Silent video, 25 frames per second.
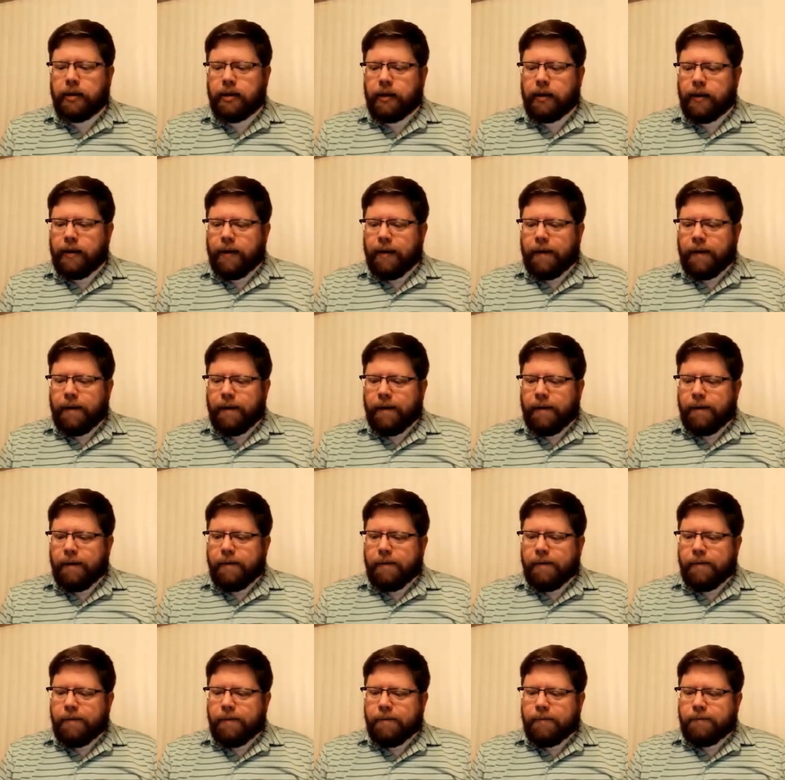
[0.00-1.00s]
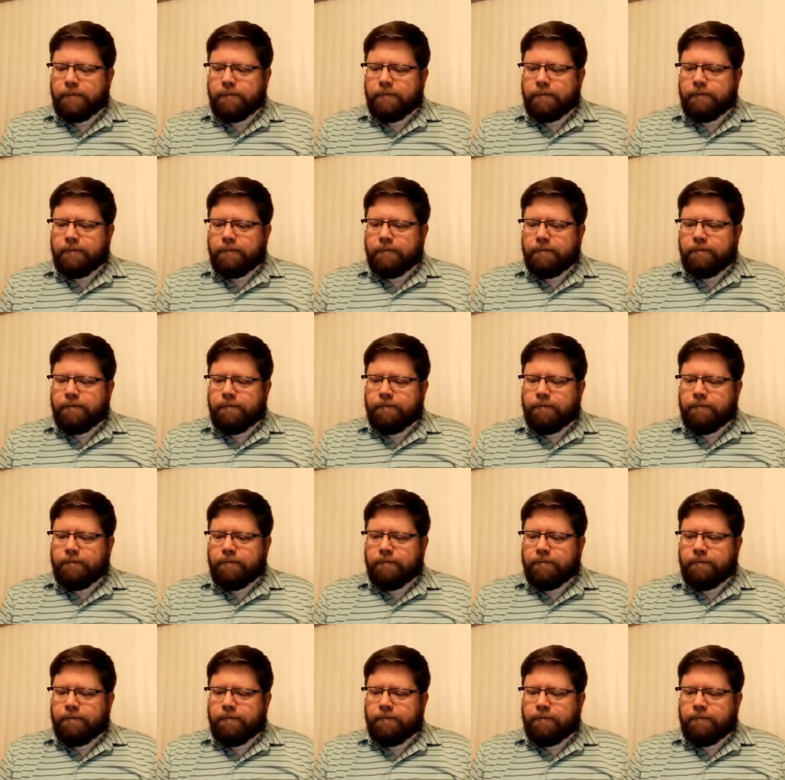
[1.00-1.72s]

(silence)